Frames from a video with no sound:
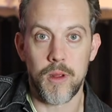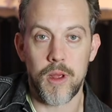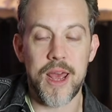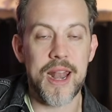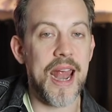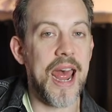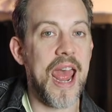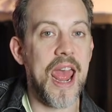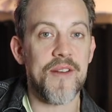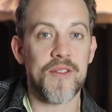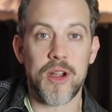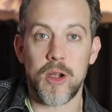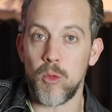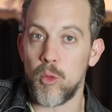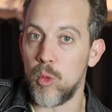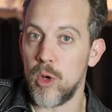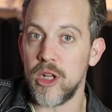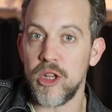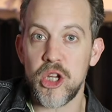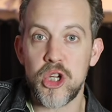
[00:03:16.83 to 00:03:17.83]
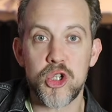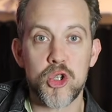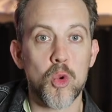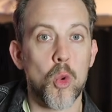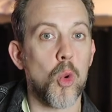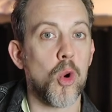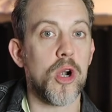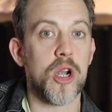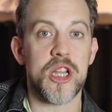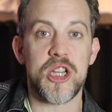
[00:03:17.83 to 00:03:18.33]
And I have a really
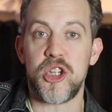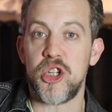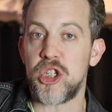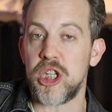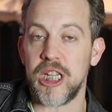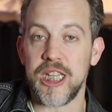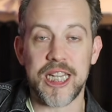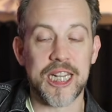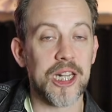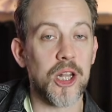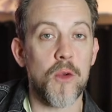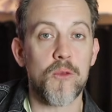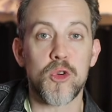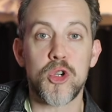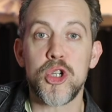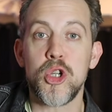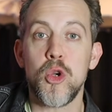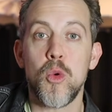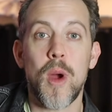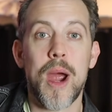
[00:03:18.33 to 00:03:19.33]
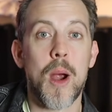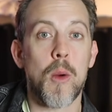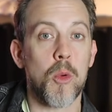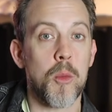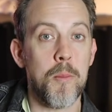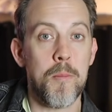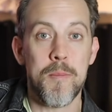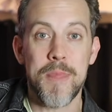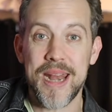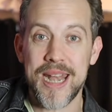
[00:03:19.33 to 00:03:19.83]
short, it's just a little over 2-hour
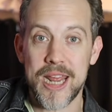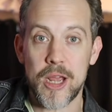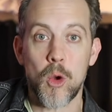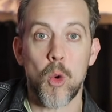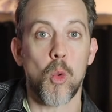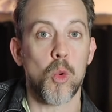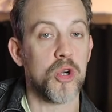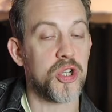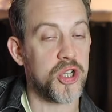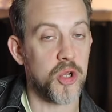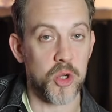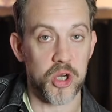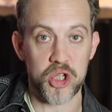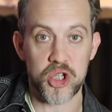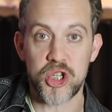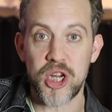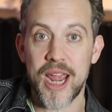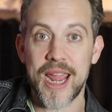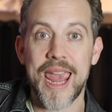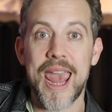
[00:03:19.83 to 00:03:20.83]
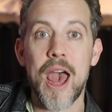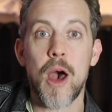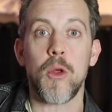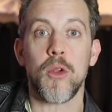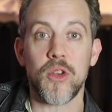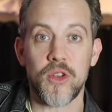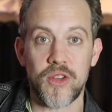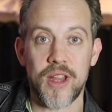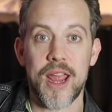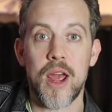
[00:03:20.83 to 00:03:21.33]
mini course you can check
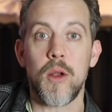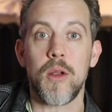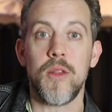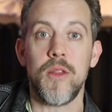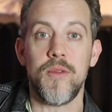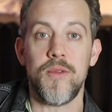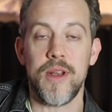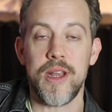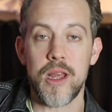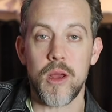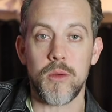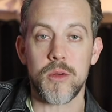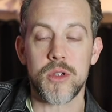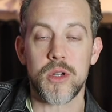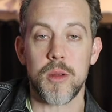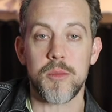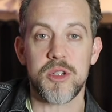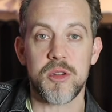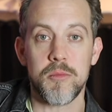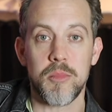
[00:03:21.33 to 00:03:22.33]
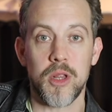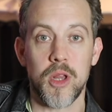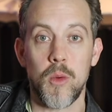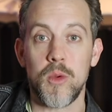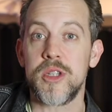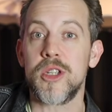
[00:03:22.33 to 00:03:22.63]
out down in the video description below.